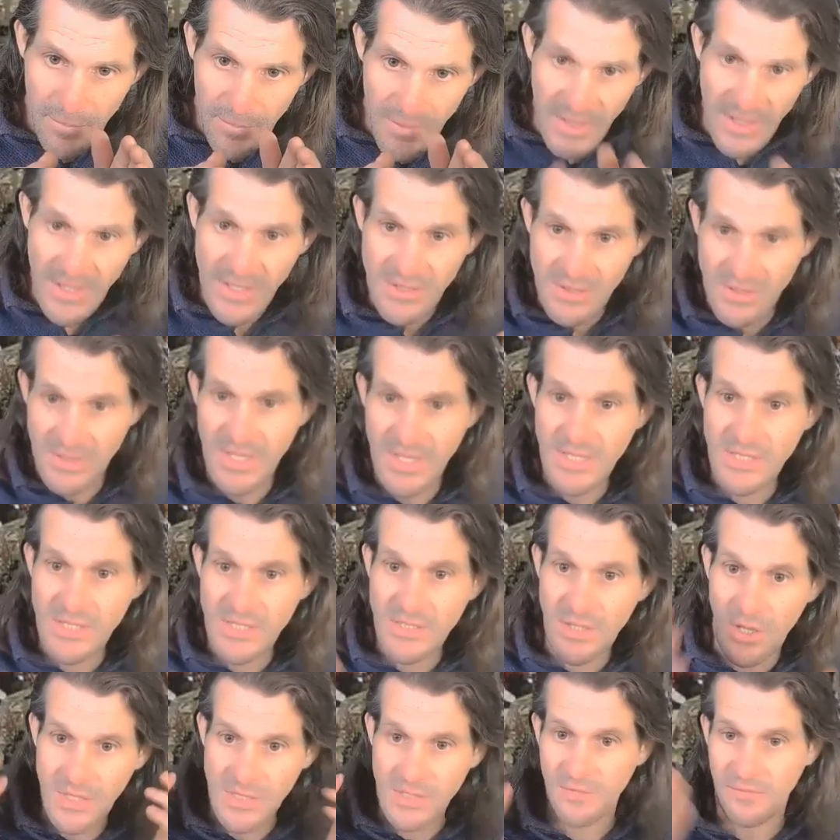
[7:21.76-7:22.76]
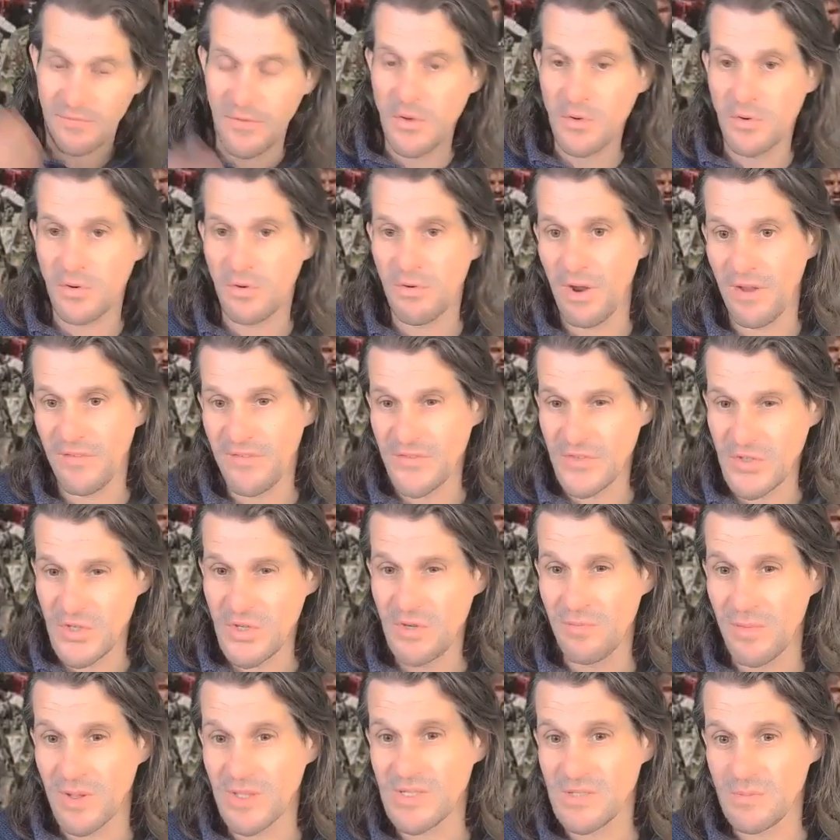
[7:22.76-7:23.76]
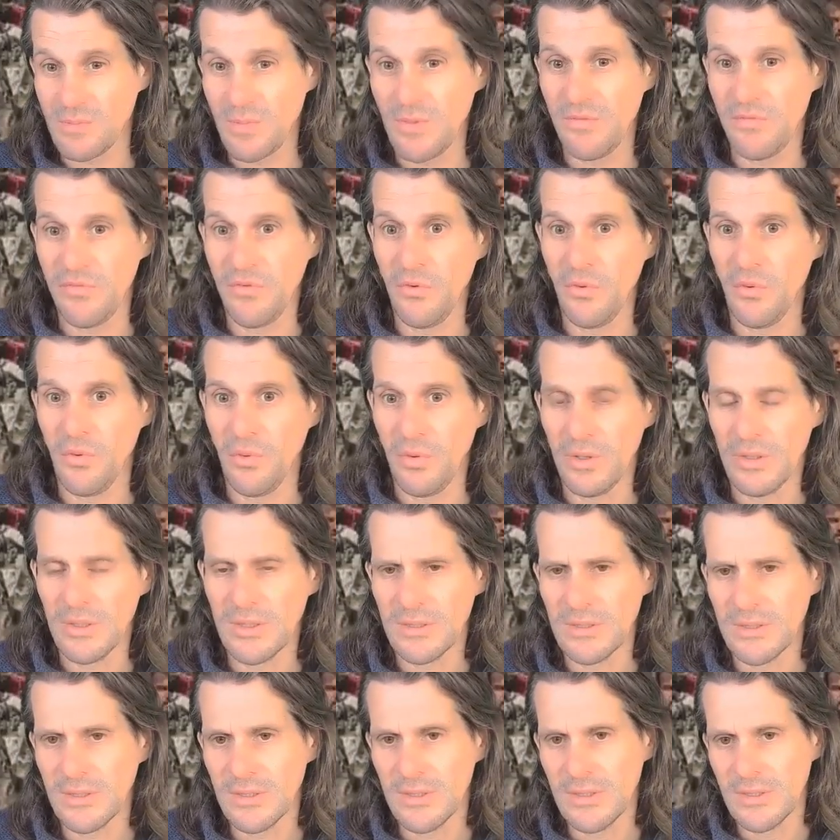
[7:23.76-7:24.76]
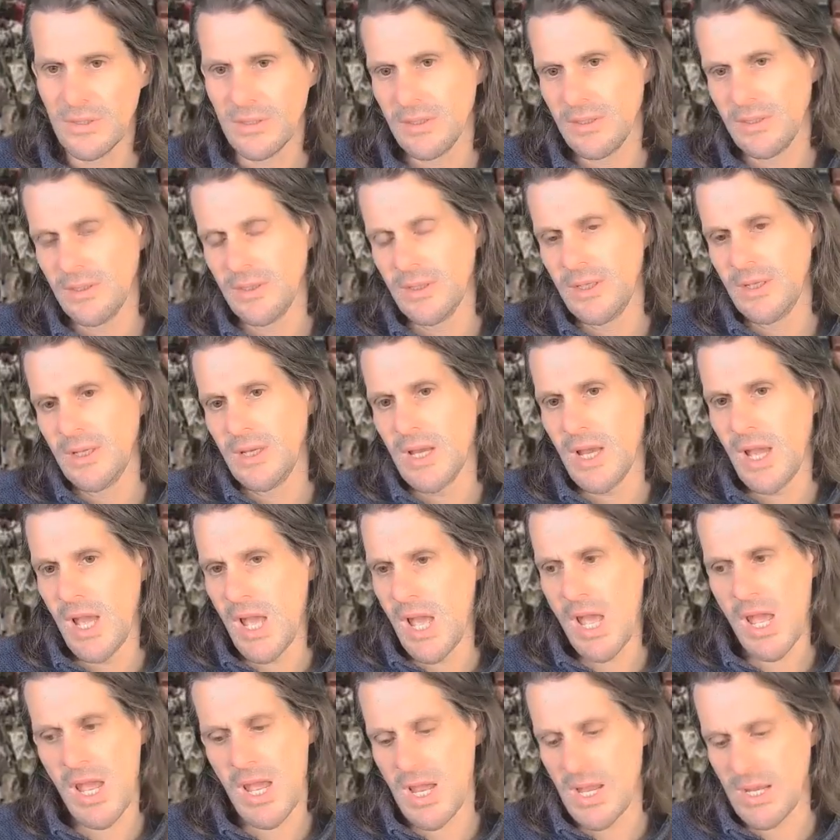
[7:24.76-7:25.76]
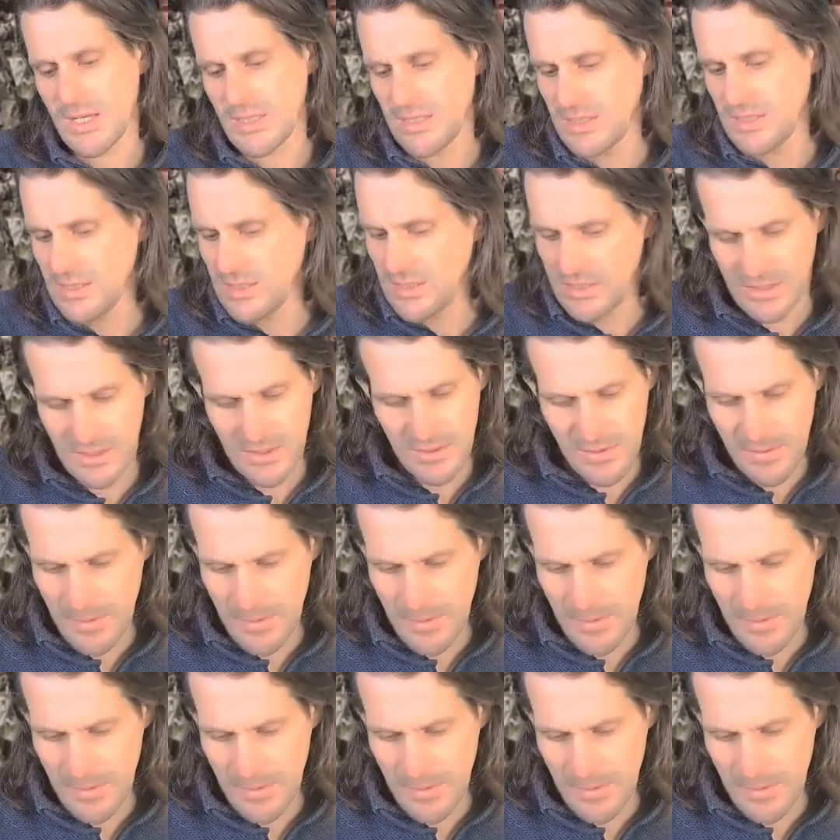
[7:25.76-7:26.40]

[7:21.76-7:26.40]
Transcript: these, these guys are photographed two months before and